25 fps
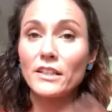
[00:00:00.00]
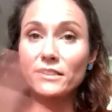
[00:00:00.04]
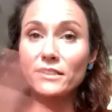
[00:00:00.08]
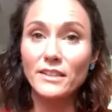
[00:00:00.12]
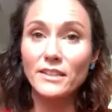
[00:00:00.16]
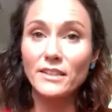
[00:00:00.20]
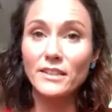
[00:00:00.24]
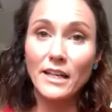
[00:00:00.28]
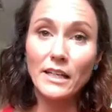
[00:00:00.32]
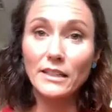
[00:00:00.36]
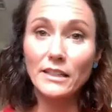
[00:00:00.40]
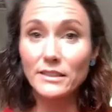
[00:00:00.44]

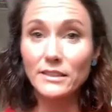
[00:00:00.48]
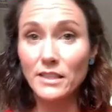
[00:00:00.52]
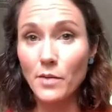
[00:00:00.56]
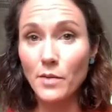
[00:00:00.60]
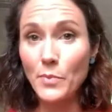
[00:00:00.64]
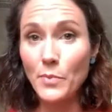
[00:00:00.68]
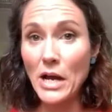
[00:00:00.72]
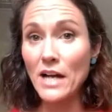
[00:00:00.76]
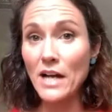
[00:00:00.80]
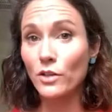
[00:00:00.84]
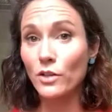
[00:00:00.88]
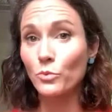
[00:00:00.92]
taking a step
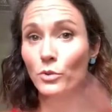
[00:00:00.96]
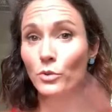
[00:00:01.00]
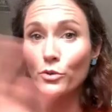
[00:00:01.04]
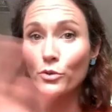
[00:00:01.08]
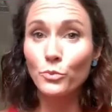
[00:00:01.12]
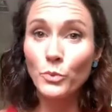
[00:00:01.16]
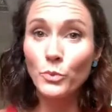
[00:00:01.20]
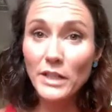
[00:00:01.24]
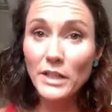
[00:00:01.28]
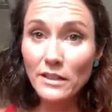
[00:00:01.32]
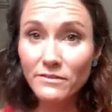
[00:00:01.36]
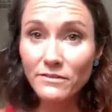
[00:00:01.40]
back, what do
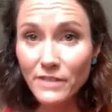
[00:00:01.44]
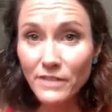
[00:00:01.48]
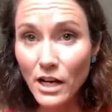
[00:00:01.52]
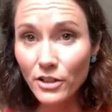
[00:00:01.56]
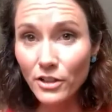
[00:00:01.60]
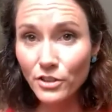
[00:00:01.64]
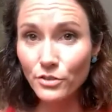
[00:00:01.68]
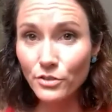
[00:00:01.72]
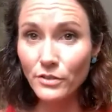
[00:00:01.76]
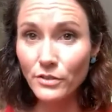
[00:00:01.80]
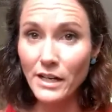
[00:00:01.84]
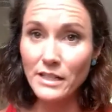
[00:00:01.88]
we
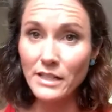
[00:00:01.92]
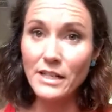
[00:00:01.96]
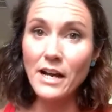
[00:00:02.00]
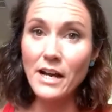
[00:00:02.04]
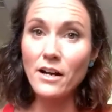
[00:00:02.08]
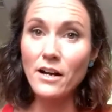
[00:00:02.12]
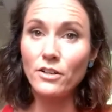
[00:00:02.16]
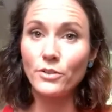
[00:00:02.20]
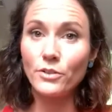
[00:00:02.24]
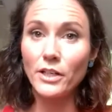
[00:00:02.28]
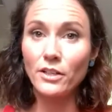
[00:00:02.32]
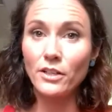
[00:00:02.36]
value right
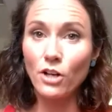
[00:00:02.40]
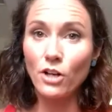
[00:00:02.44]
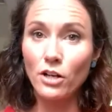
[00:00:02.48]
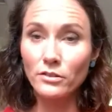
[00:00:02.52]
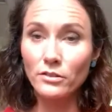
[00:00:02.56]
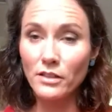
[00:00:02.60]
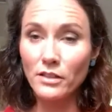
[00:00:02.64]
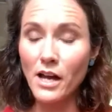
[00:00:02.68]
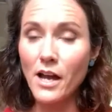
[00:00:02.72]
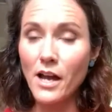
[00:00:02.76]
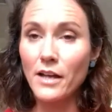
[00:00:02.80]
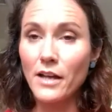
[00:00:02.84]
now in our
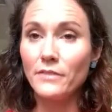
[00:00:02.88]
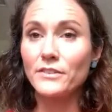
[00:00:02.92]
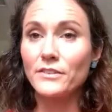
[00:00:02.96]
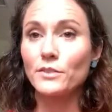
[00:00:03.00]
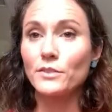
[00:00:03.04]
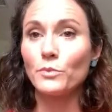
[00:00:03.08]
lives?